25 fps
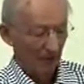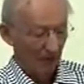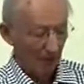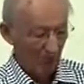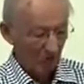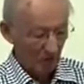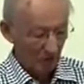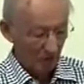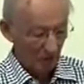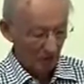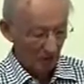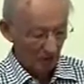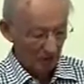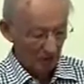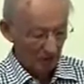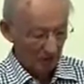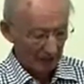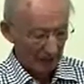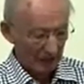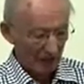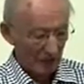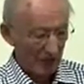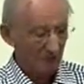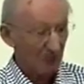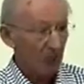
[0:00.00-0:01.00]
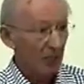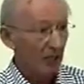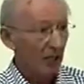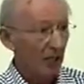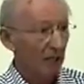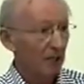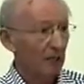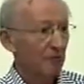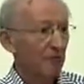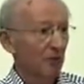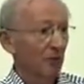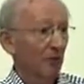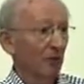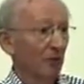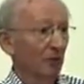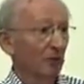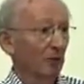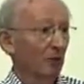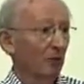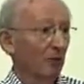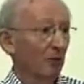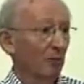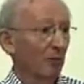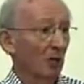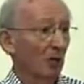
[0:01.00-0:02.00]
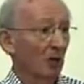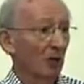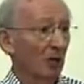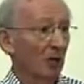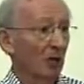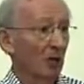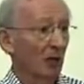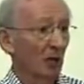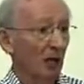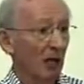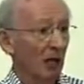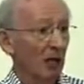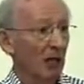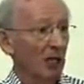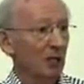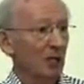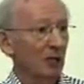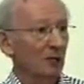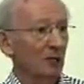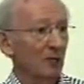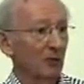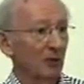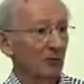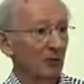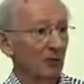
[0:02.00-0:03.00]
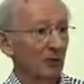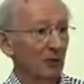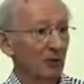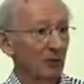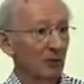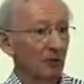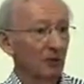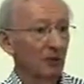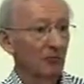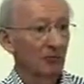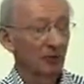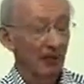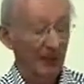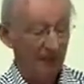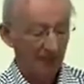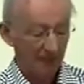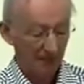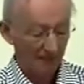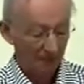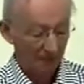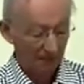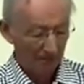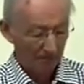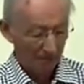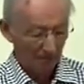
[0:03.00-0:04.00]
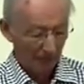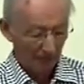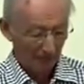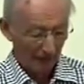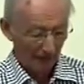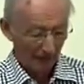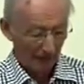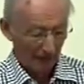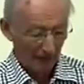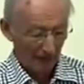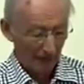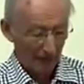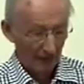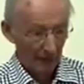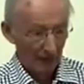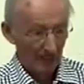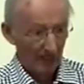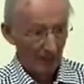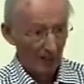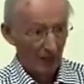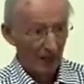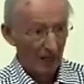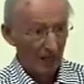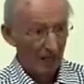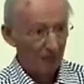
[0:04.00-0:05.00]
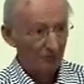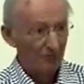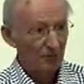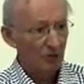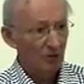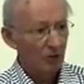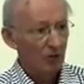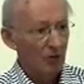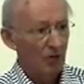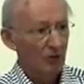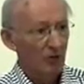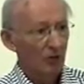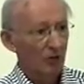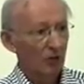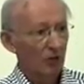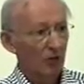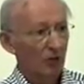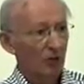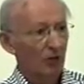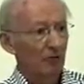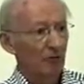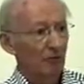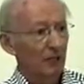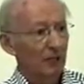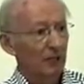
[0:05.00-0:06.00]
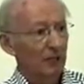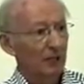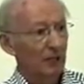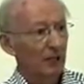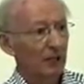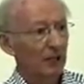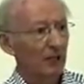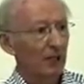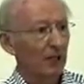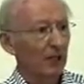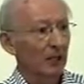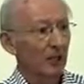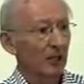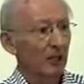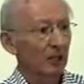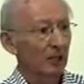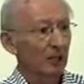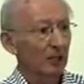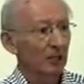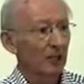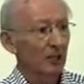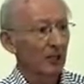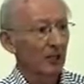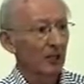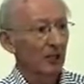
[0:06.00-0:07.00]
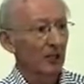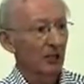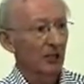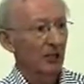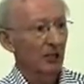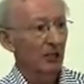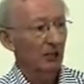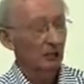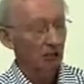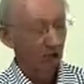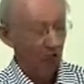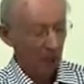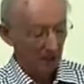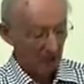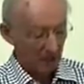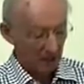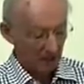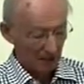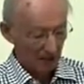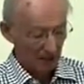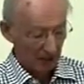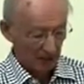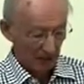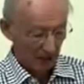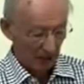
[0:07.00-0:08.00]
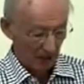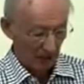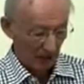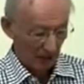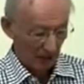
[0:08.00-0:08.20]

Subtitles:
that I was really dissatisfied with my grasp of the new faith. And afterwards, when I reflected on our conversation, I realised that